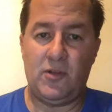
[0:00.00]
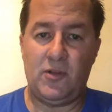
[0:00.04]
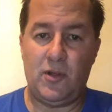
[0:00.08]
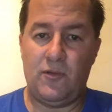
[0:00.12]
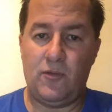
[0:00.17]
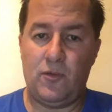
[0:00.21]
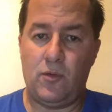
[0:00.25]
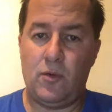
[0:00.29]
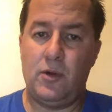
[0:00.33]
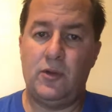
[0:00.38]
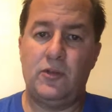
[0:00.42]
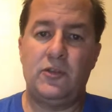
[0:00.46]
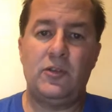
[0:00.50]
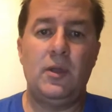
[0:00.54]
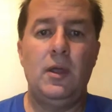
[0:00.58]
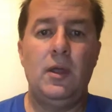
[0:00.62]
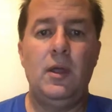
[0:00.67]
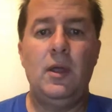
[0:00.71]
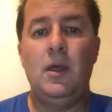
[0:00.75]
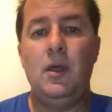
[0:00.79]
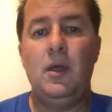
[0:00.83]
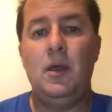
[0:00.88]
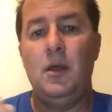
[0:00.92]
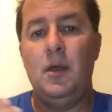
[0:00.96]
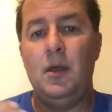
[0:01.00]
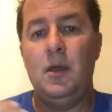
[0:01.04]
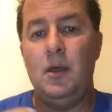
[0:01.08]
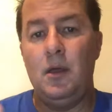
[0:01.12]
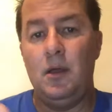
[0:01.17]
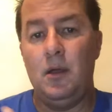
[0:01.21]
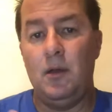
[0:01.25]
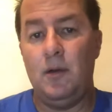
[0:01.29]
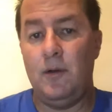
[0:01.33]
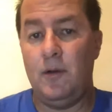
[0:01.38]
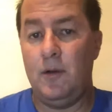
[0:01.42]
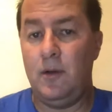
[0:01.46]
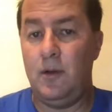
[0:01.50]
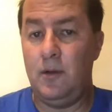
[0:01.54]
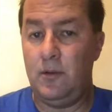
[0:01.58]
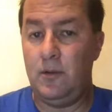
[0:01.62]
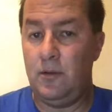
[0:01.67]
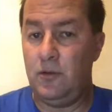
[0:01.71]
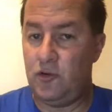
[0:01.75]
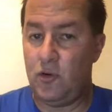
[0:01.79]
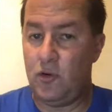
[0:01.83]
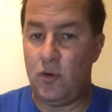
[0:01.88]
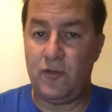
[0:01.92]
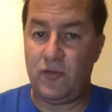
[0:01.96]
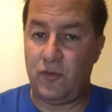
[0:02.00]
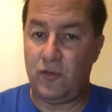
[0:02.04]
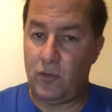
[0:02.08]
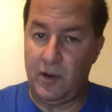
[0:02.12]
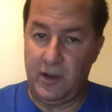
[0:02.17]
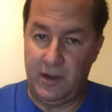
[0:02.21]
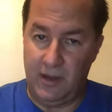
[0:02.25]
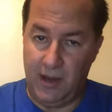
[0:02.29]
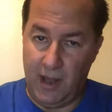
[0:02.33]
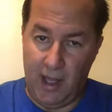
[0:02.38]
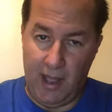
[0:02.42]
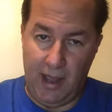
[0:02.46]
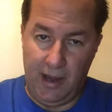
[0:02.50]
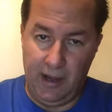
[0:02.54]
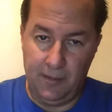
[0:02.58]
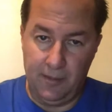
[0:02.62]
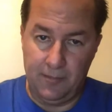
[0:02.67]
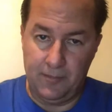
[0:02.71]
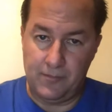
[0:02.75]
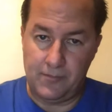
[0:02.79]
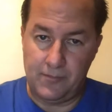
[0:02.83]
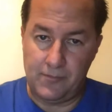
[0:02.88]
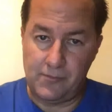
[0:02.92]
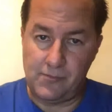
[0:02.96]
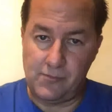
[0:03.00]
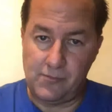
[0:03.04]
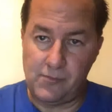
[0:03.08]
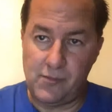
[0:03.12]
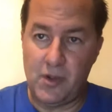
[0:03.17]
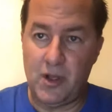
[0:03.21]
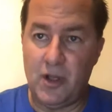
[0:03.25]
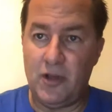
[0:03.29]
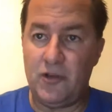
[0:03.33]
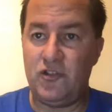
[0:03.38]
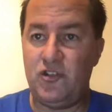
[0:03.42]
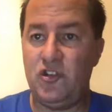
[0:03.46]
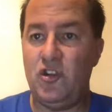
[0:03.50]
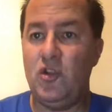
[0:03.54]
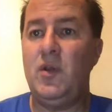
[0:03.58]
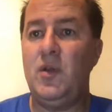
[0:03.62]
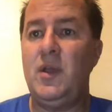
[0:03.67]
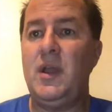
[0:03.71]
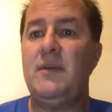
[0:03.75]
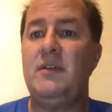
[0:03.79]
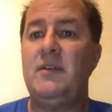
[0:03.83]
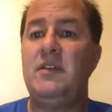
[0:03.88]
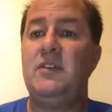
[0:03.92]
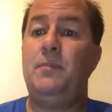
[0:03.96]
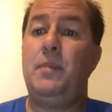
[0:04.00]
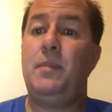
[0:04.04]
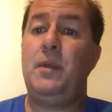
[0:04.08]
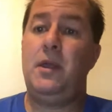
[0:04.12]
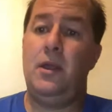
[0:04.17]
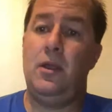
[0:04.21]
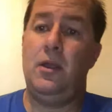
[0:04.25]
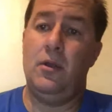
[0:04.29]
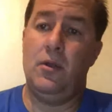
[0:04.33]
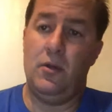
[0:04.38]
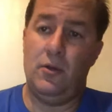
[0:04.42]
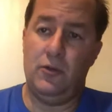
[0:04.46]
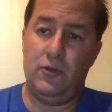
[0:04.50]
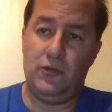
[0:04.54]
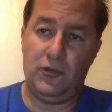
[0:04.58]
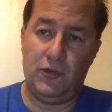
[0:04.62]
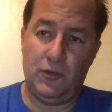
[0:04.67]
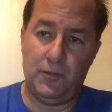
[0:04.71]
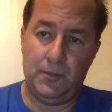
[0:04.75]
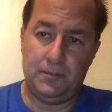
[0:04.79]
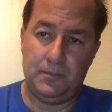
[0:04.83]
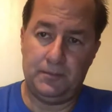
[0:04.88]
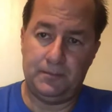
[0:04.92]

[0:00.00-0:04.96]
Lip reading: force. George Floyd died. A jury of his peers